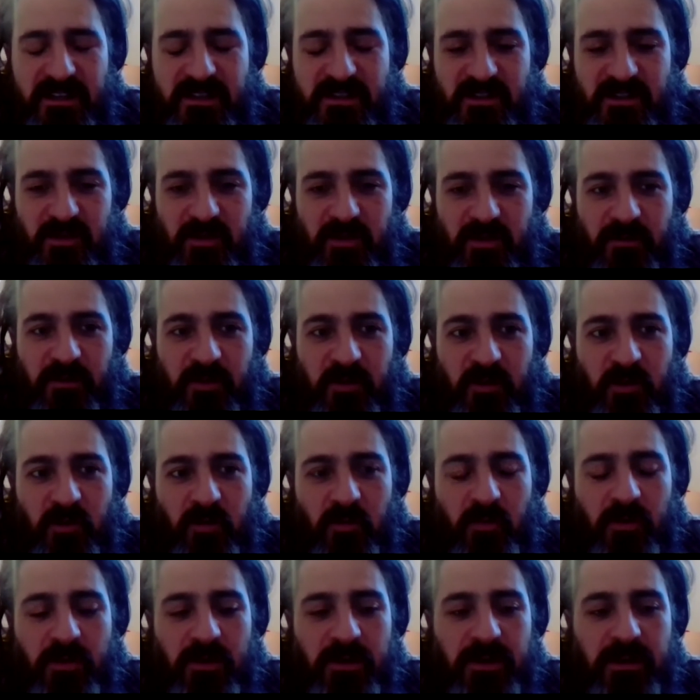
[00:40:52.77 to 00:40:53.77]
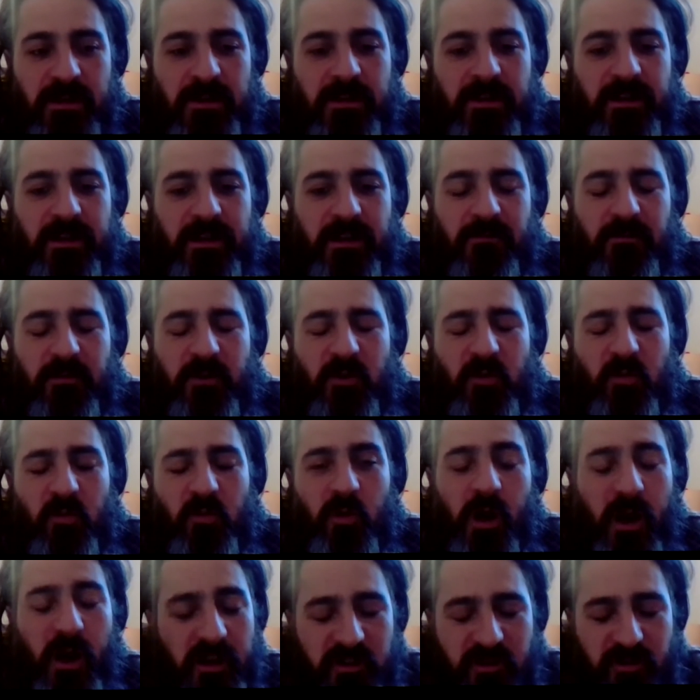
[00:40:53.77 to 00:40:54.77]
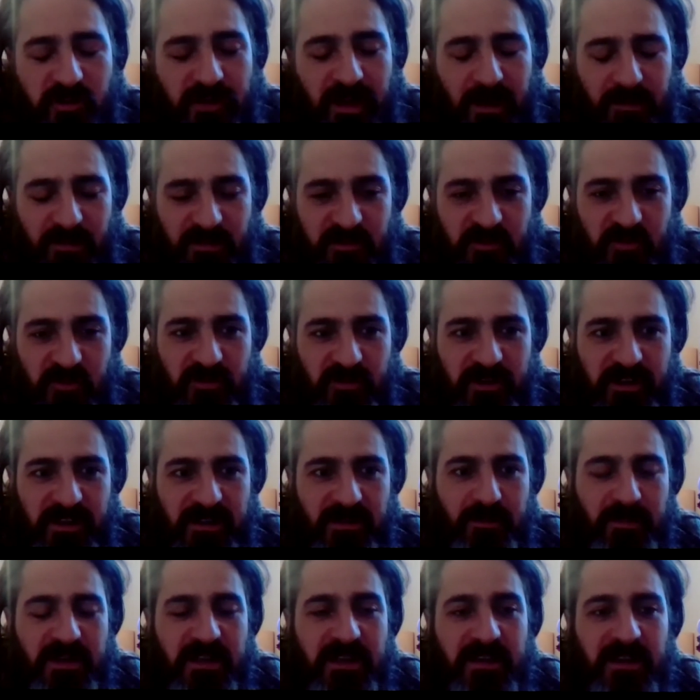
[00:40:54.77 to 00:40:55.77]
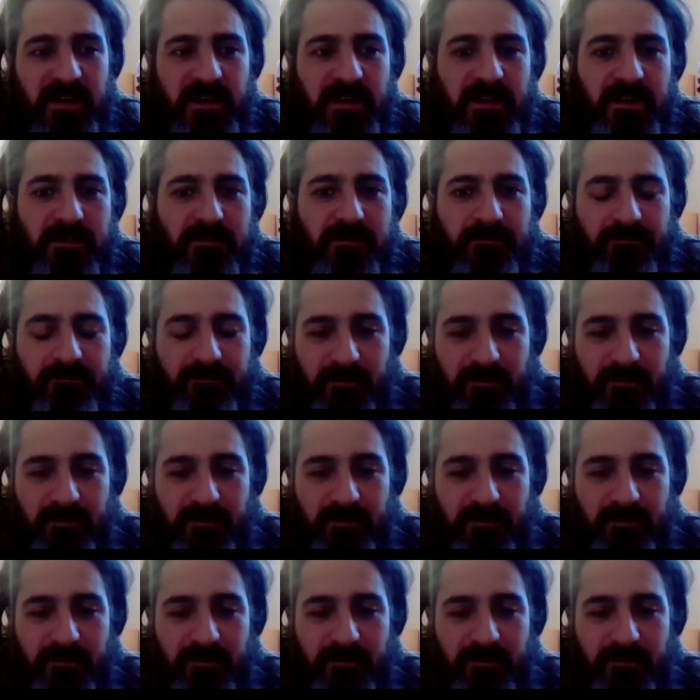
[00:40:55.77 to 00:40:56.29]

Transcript: So if you want your apple tree to be,